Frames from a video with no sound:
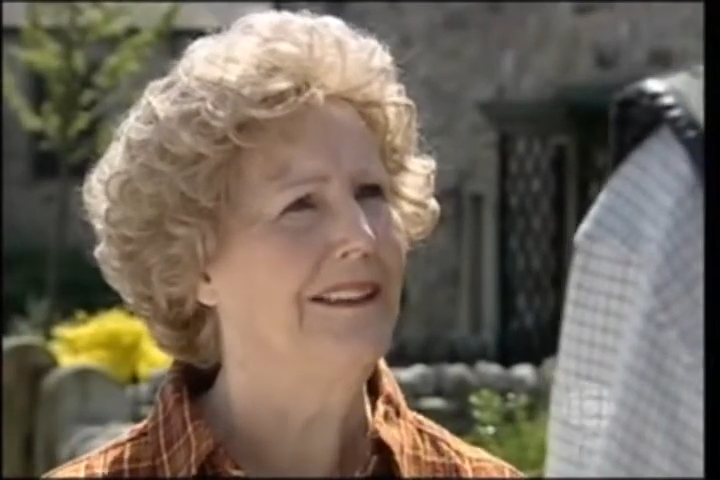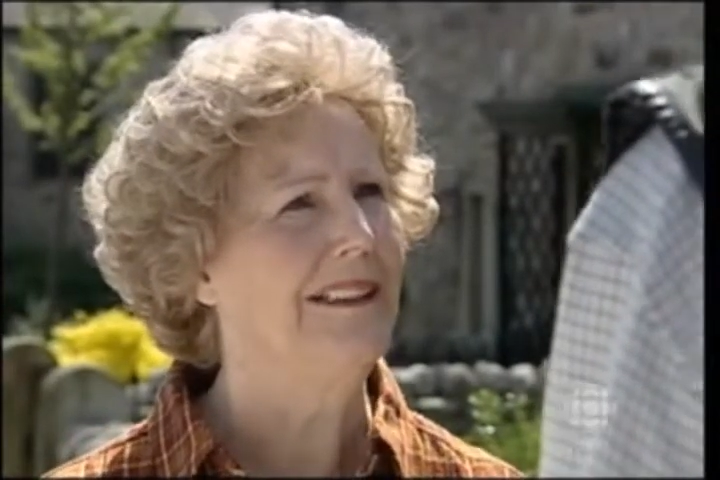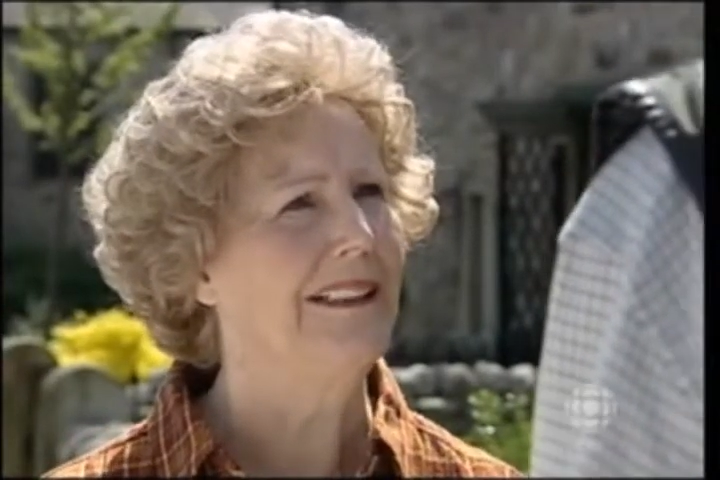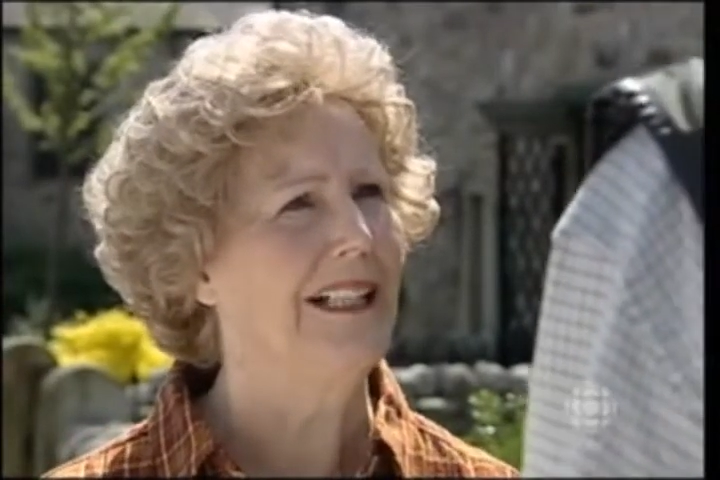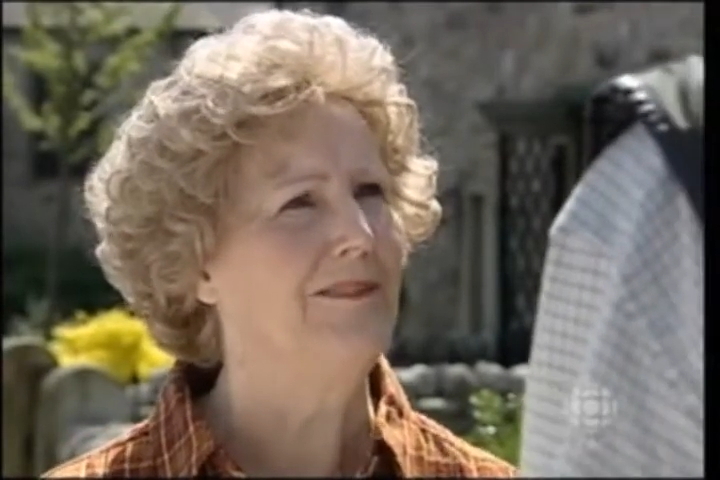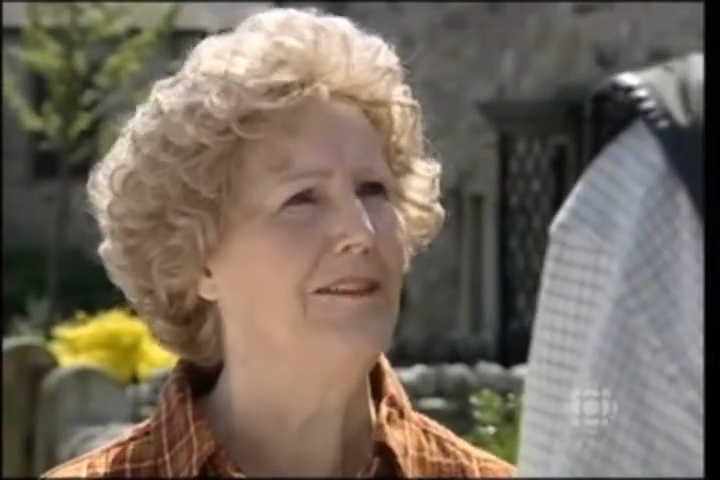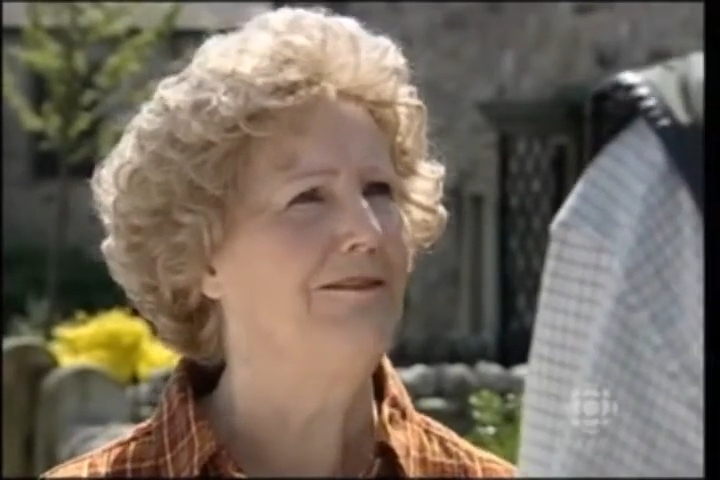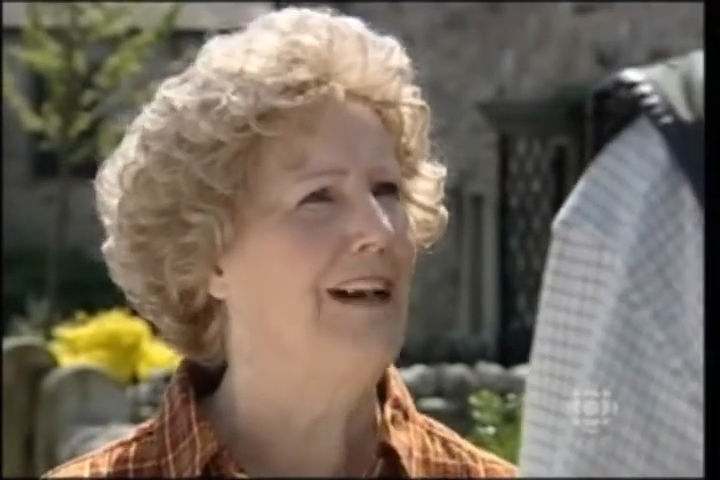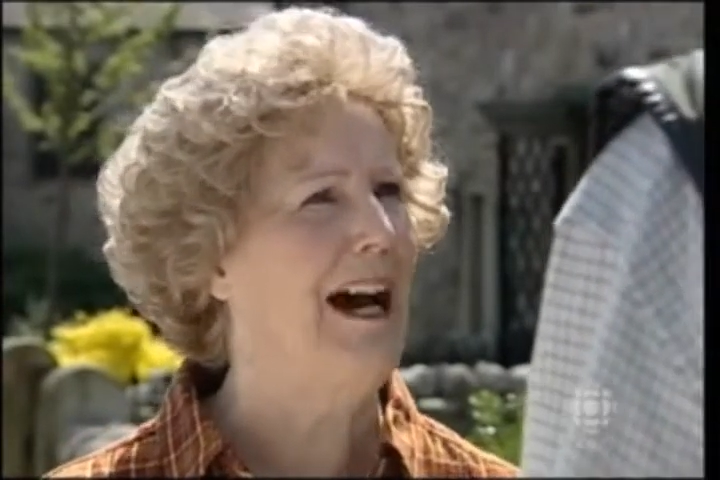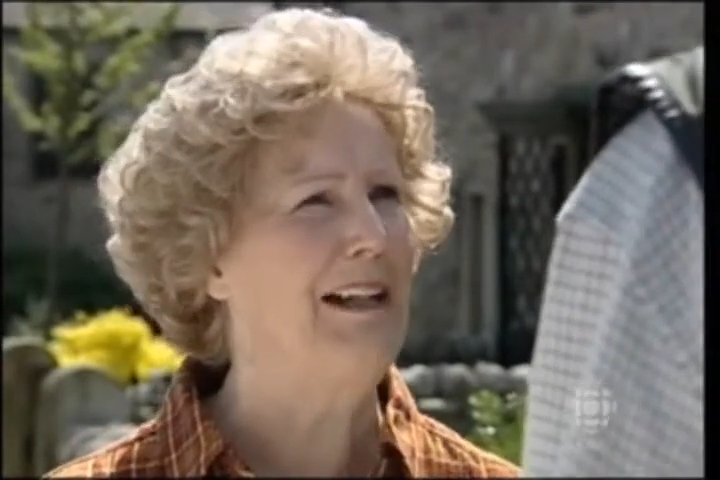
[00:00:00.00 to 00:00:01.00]
And have a
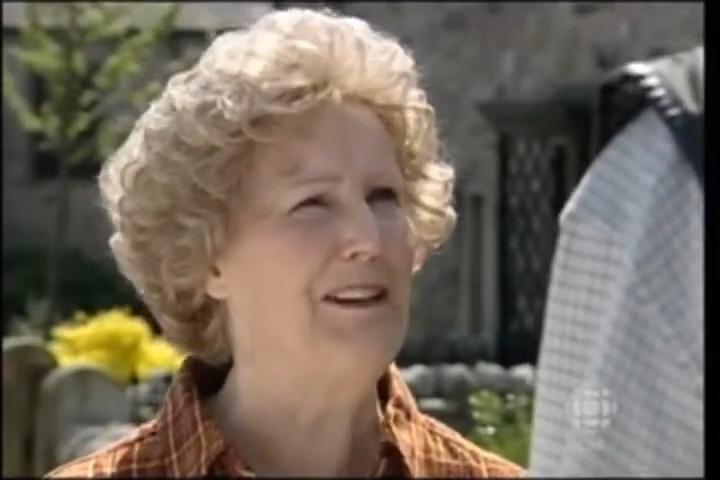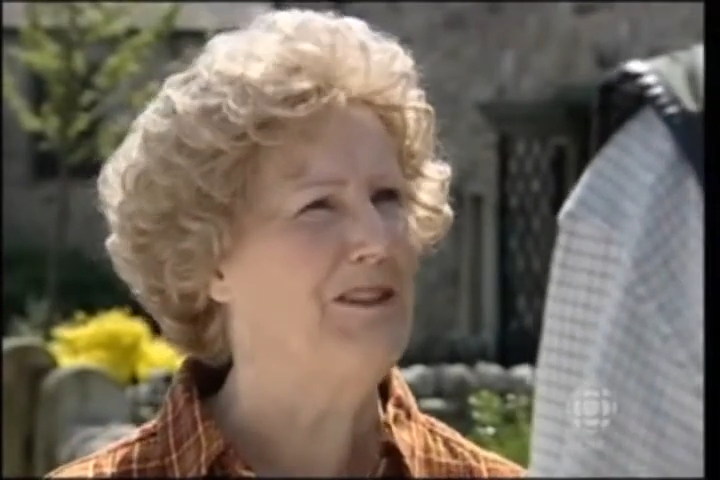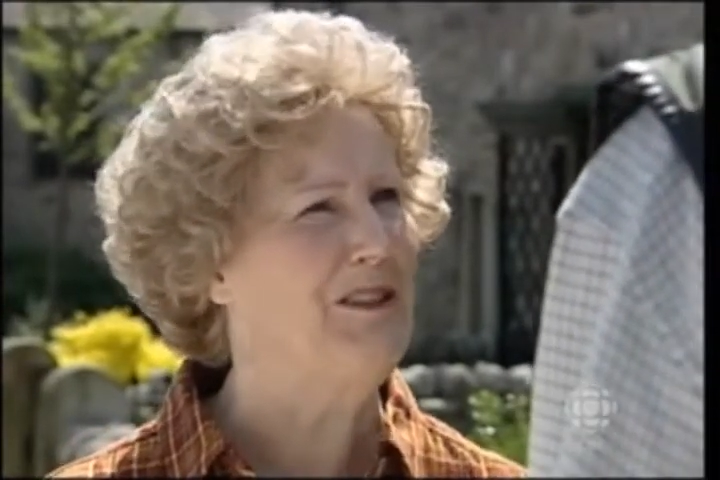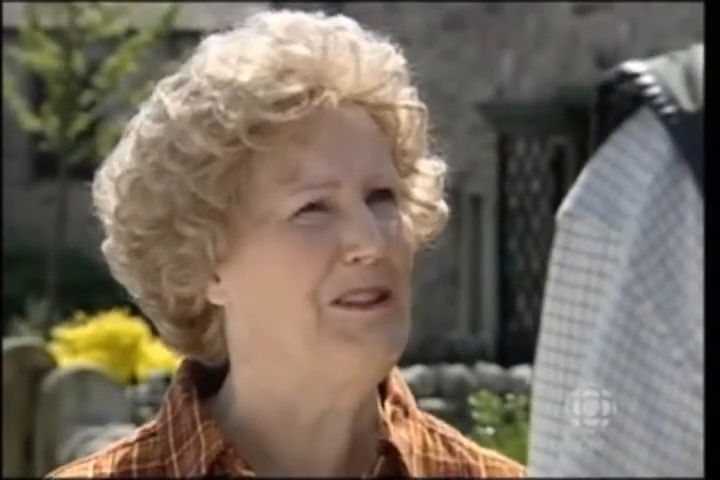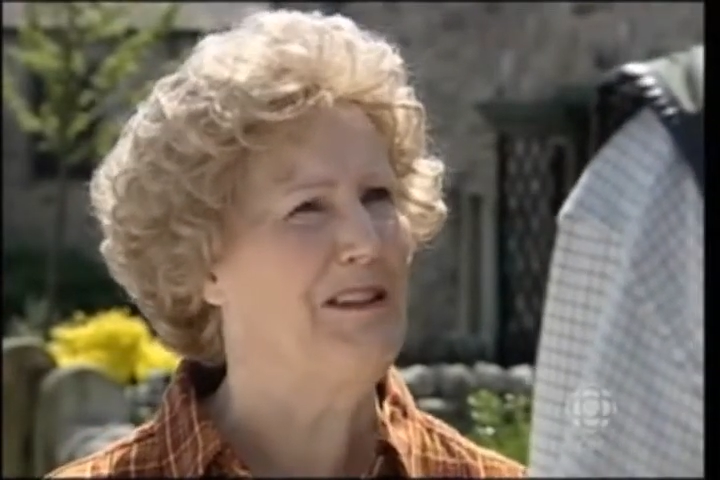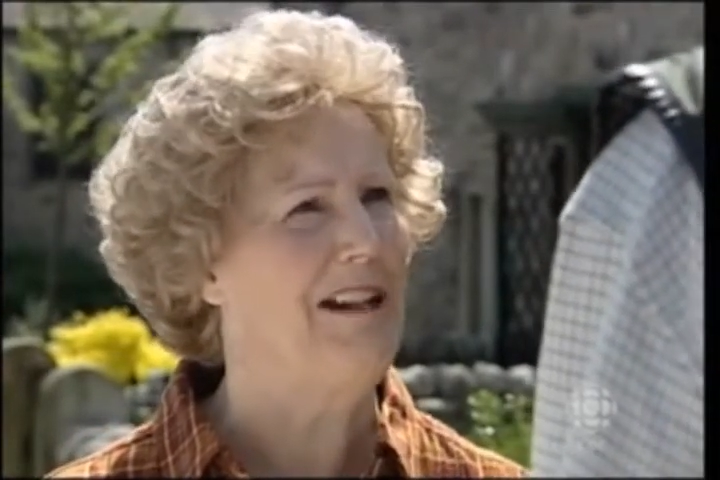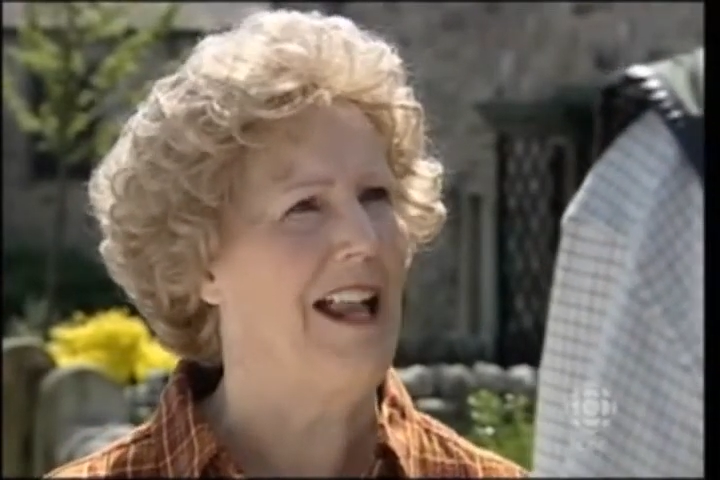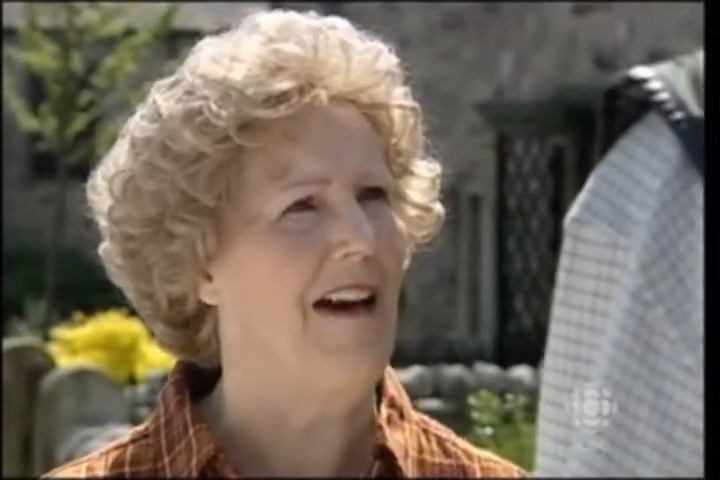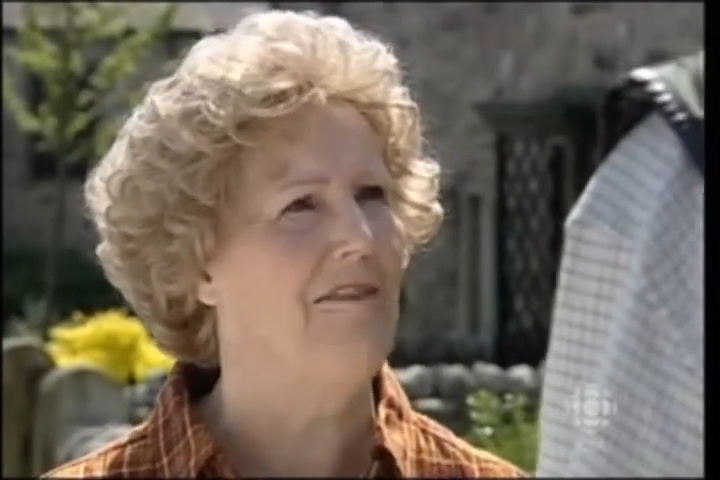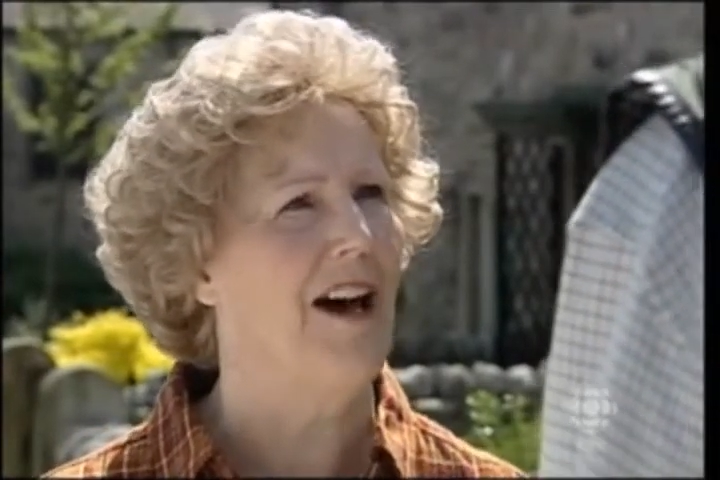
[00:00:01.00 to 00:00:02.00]
right good
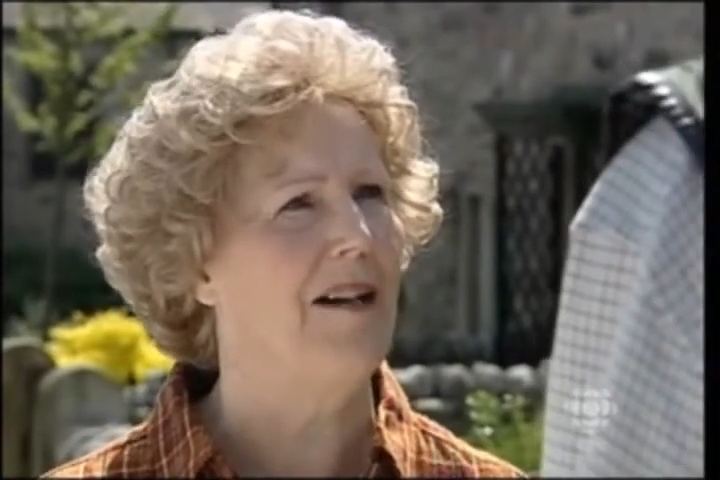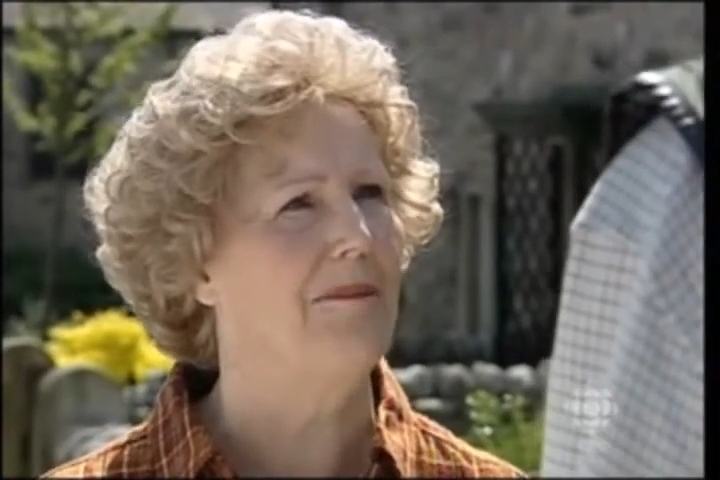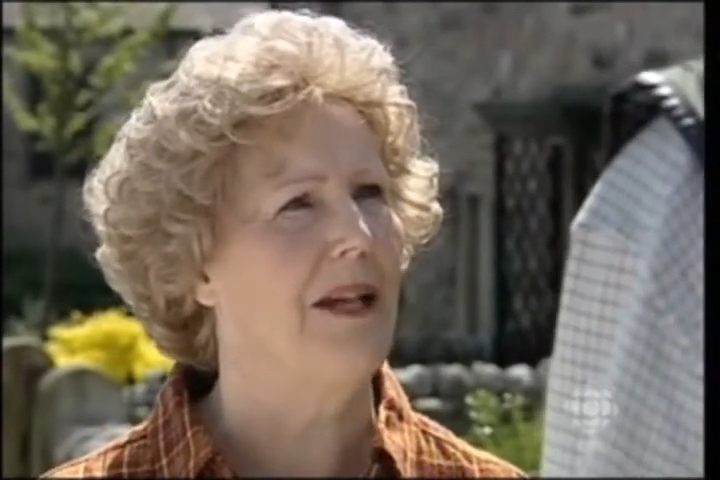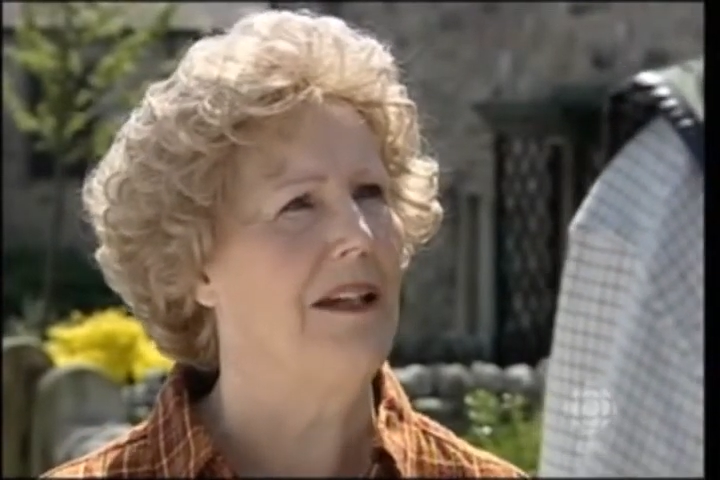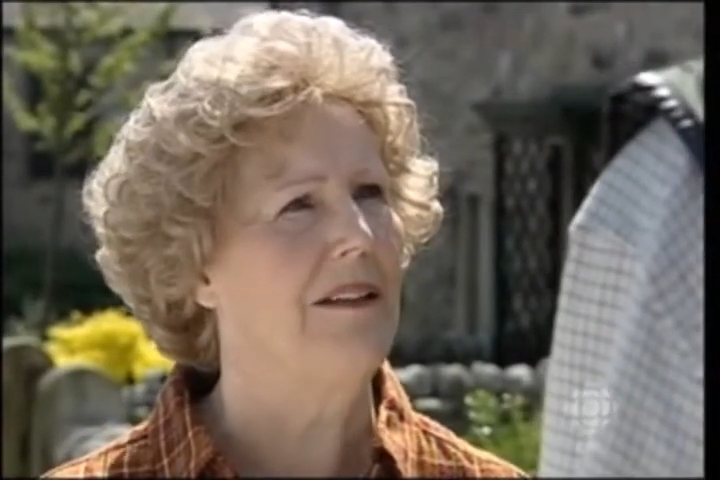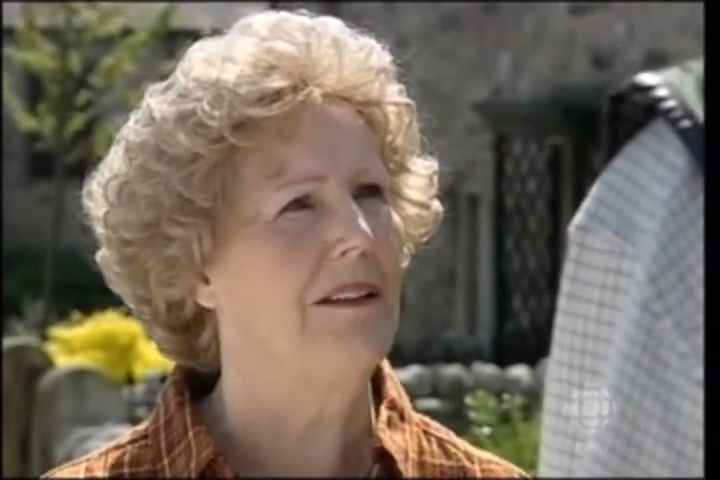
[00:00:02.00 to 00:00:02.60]
laugh at me.